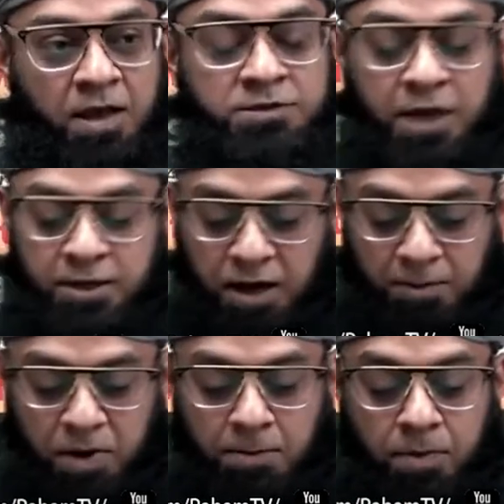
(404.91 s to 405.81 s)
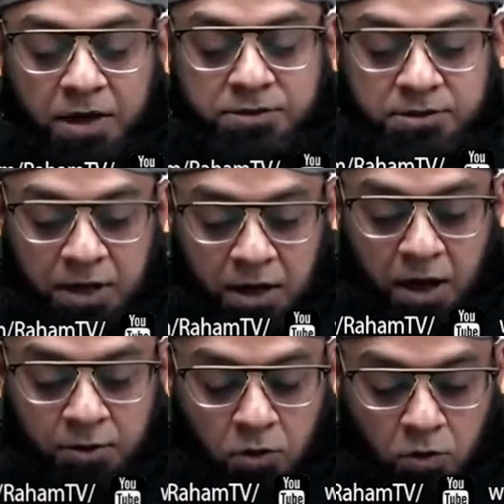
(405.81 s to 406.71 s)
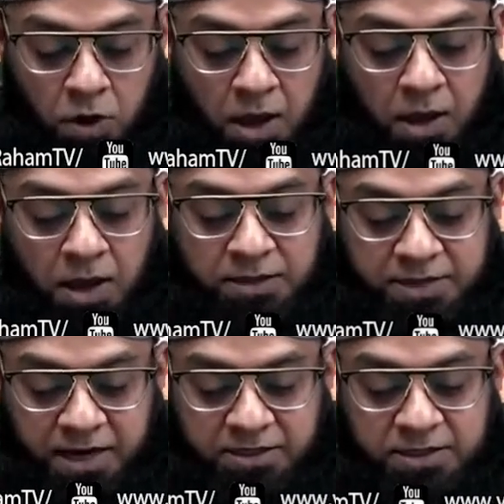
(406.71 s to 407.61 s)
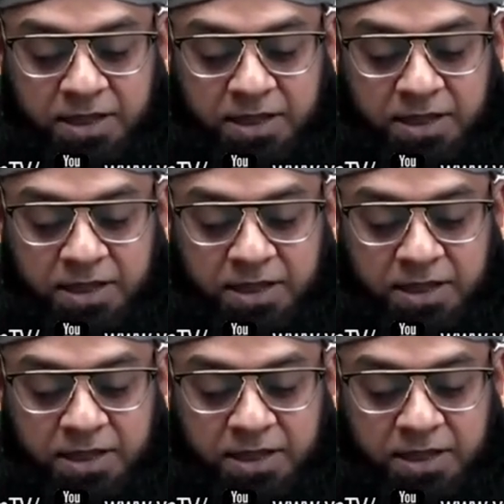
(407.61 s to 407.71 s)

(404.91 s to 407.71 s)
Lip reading: Sayyidina Ibn Abbas says